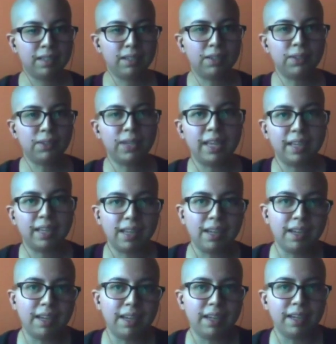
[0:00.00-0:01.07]
Okay,
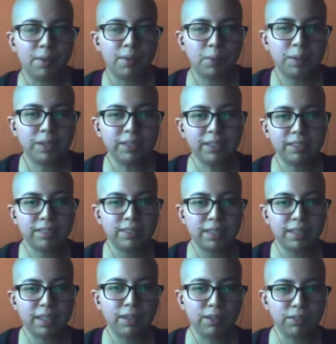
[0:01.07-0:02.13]
we are not
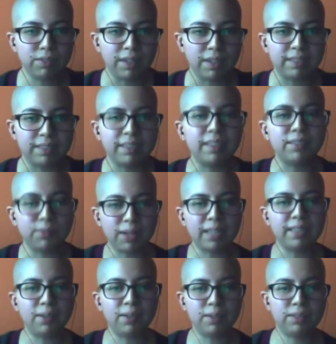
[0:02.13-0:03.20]
seeing your face. Right
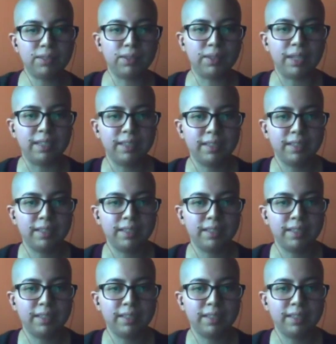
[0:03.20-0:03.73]
now it's okay.